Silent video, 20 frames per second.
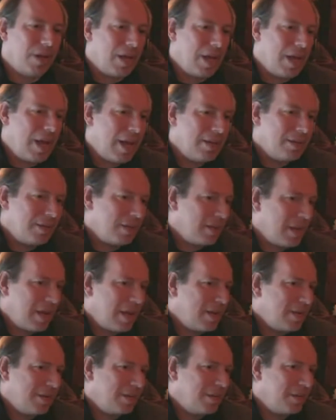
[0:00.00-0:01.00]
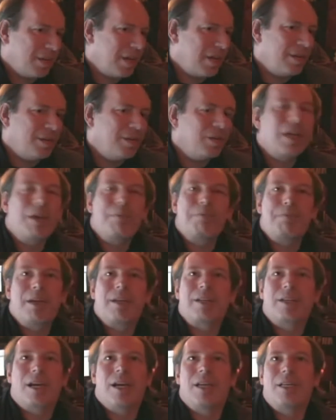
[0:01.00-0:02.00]
And you get
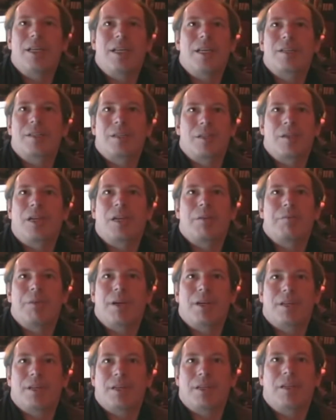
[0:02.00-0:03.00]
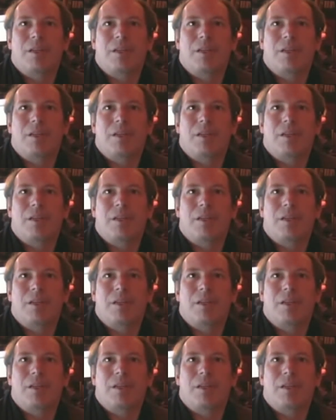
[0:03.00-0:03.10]
better ideas, and you get better,